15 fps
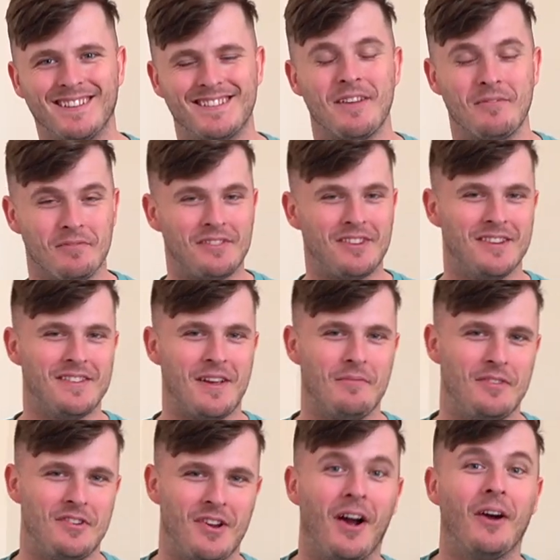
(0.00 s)
seventh to the
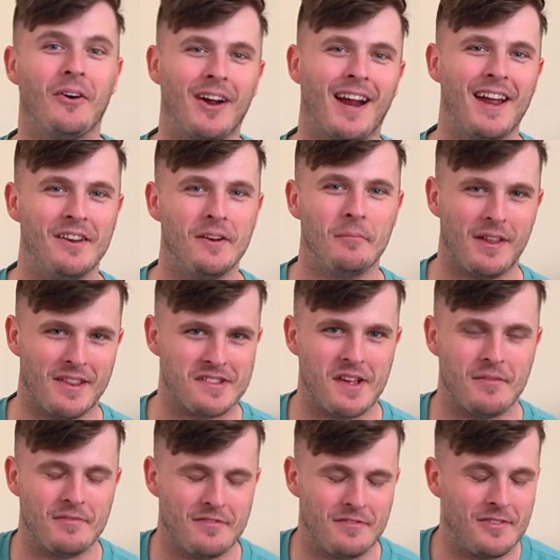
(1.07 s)
tenth of June. I've got to get it done by the
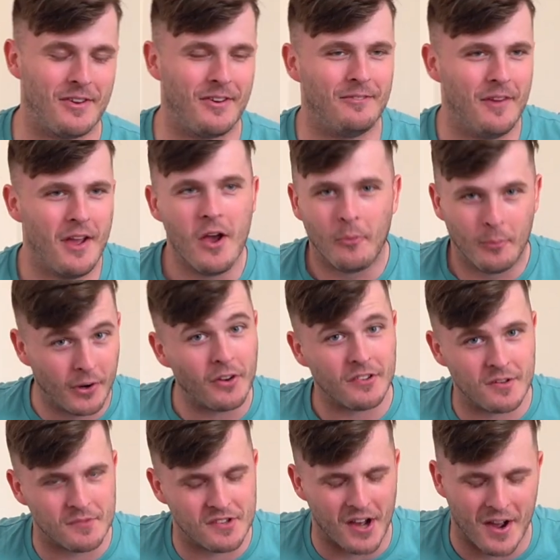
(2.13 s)
seventh, so we've got
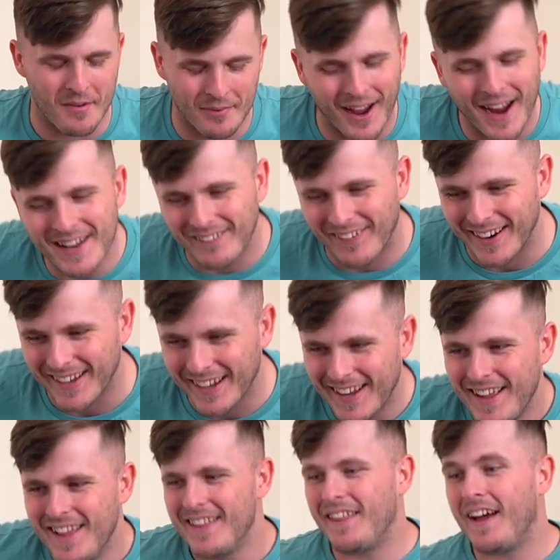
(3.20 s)
some time. But anyway,
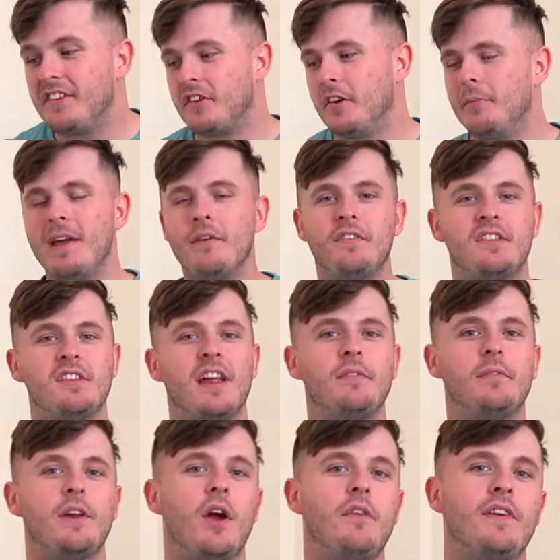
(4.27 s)
that is going to be it for today's
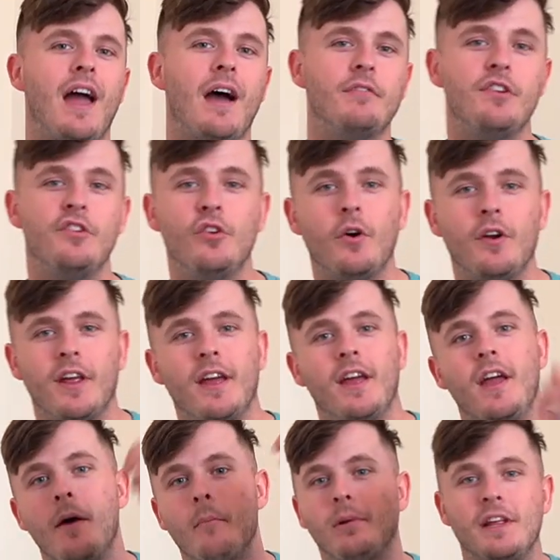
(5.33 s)
video. If you have enjoyed it,
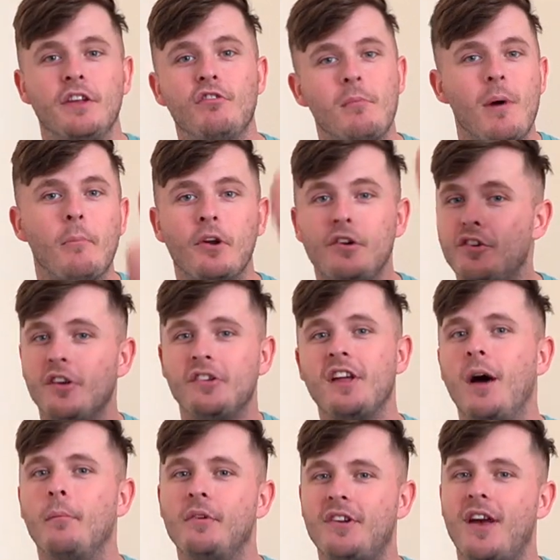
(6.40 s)
please remember just
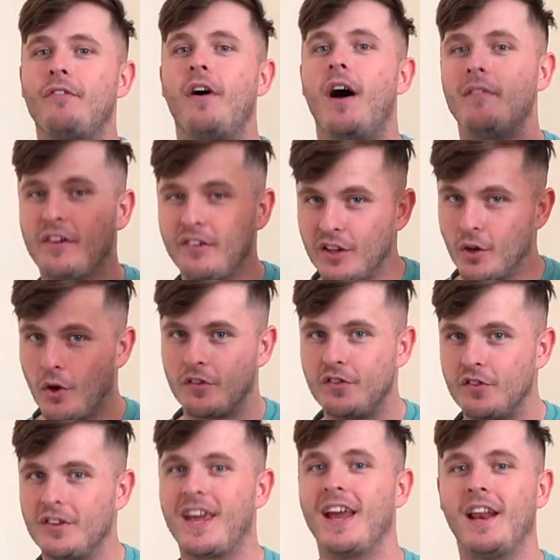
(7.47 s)
how much effort I've actually gone
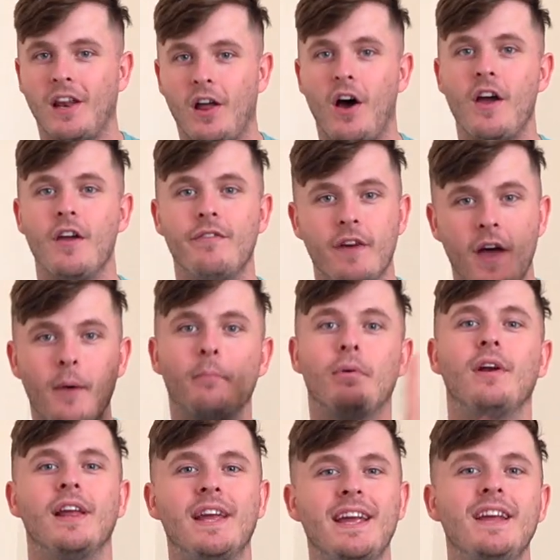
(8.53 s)
to to get it live.
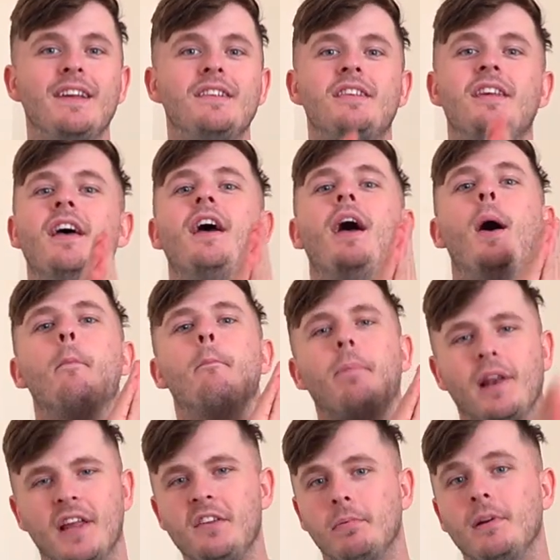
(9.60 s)
Please,
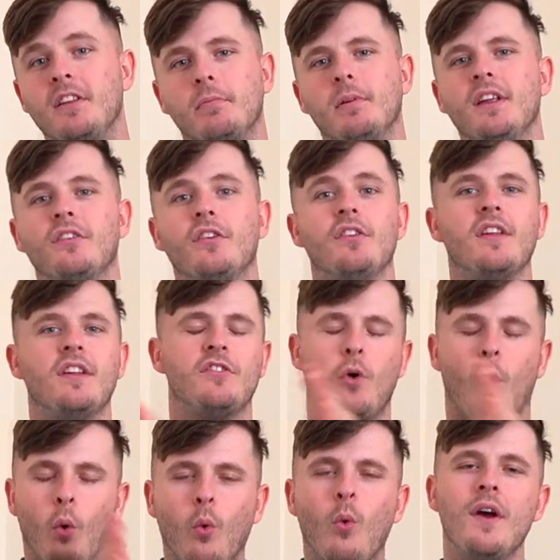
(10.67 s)
please, please, please, because that's
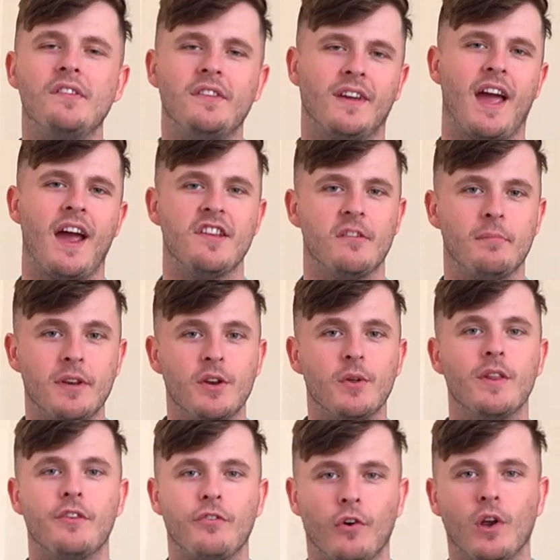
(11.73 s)
always the case. I've been doing
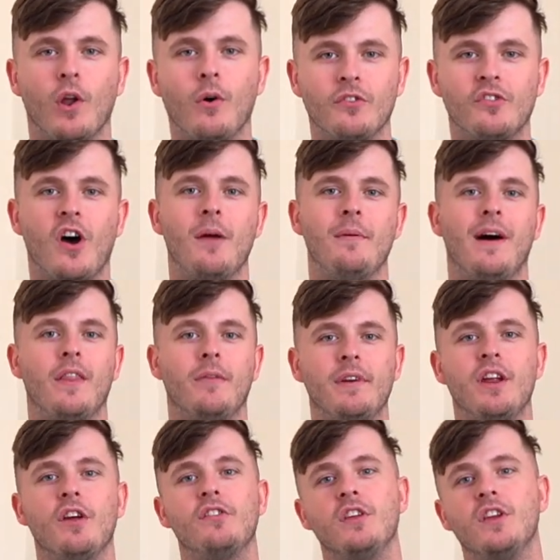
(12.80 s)
this for a long time now. The
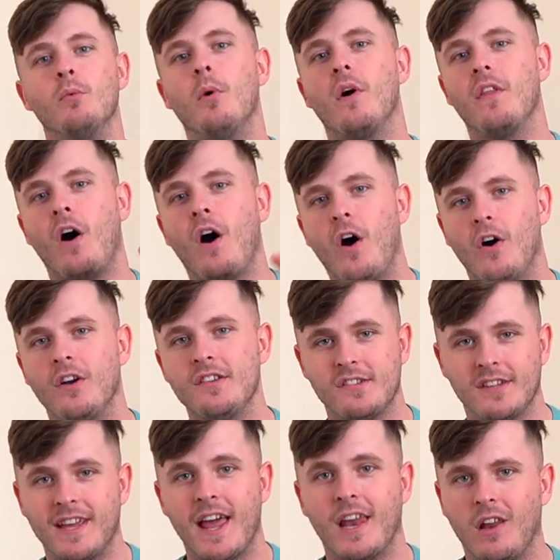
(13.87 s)
videos that you work the hardest
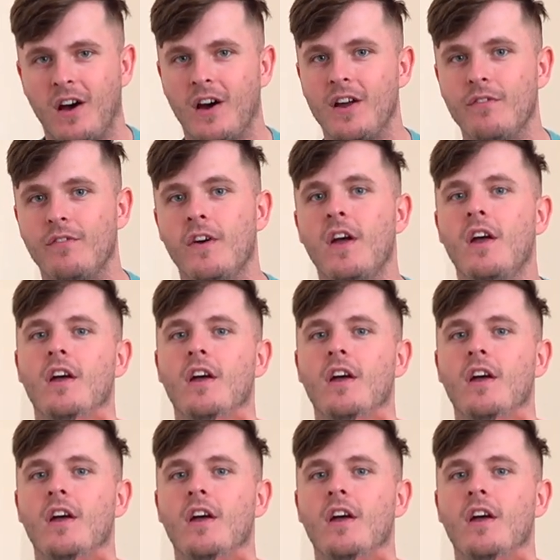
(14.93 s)
to get live